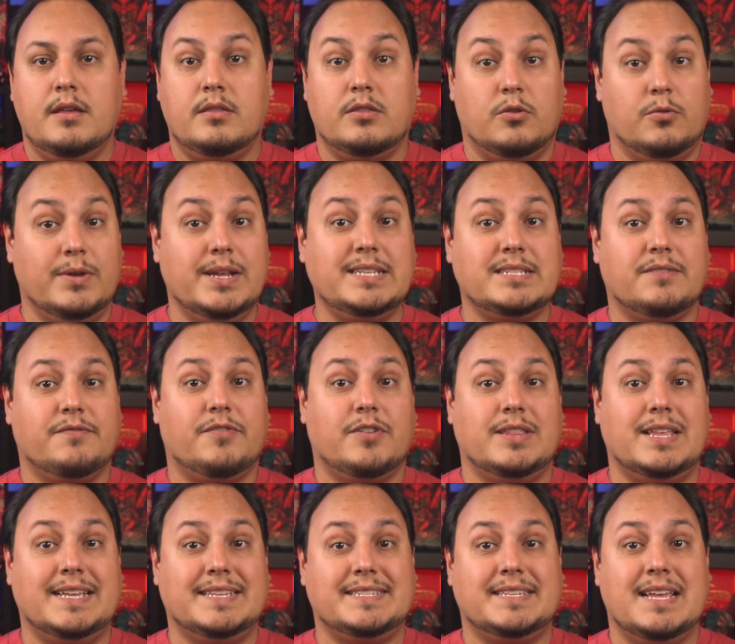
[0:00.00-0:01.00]
The reason for
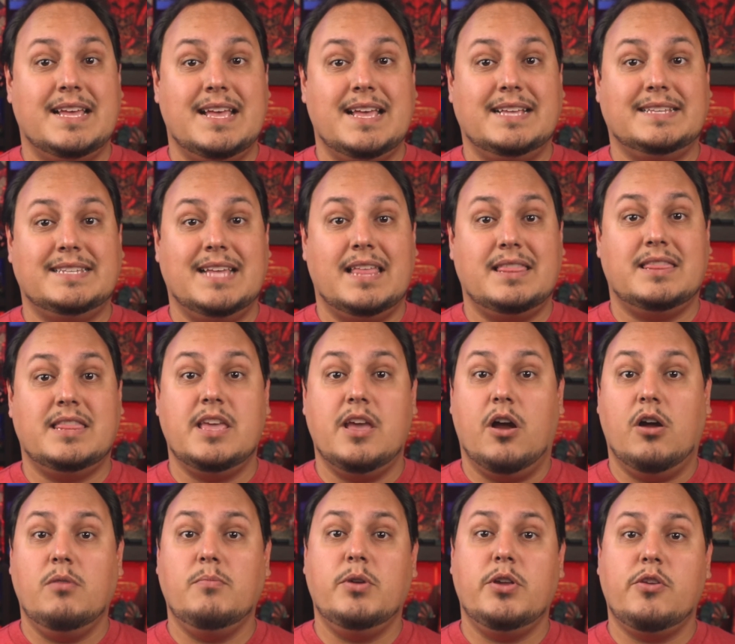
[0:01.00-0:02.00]
this is that the
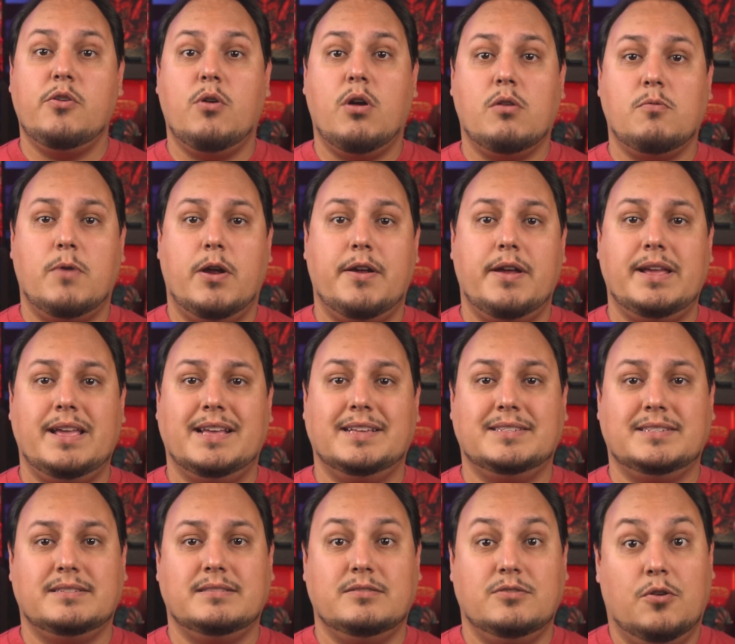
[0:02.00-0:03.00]
armor you are wearing
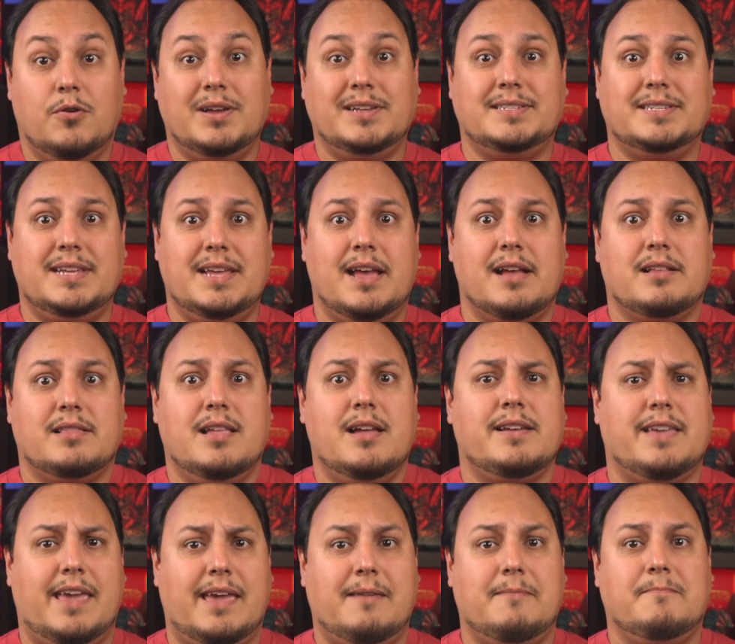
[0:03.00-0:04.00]
is noisy and
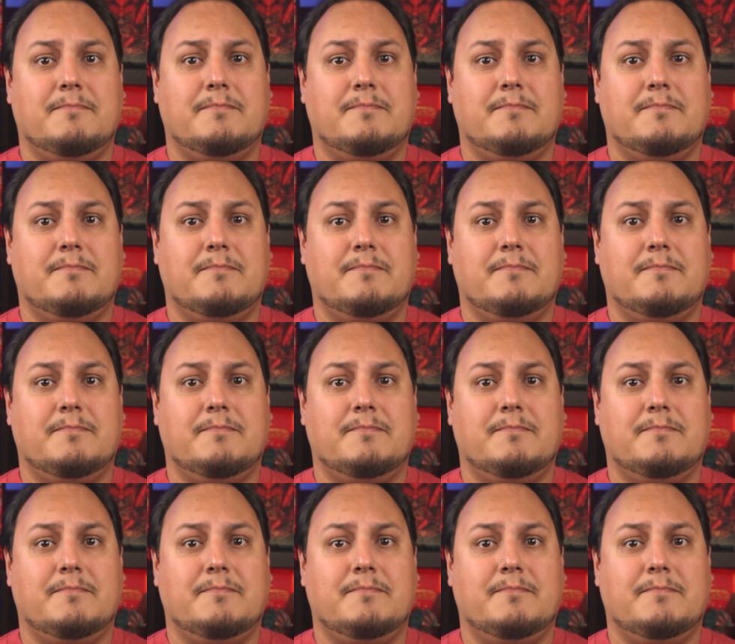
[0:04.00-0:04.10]
clunky.